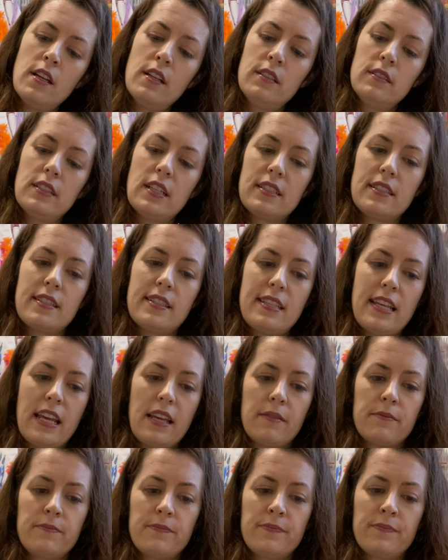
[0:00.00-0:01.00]
let's see,
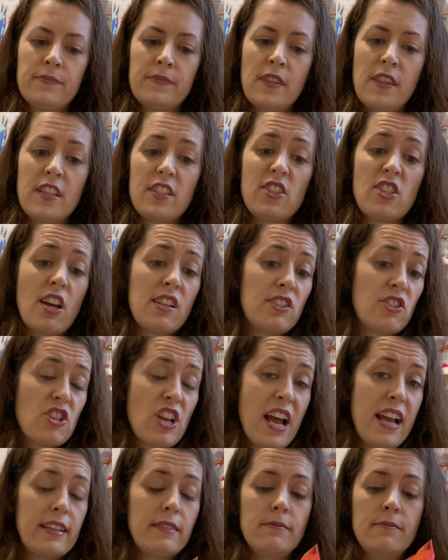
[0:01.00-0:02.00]
the
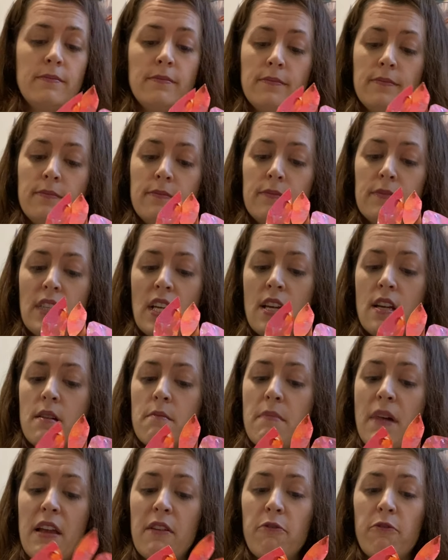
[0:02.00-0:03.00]
sunshine,
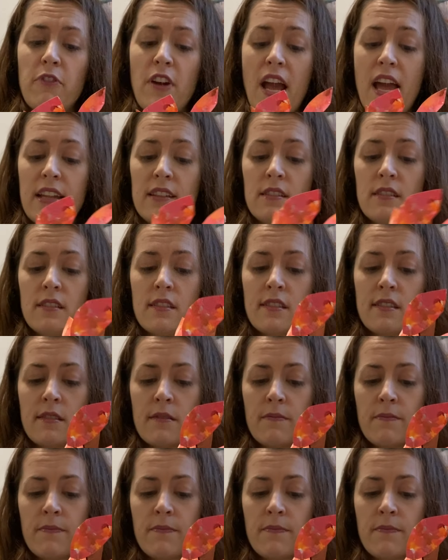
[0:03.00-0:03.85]
my friends,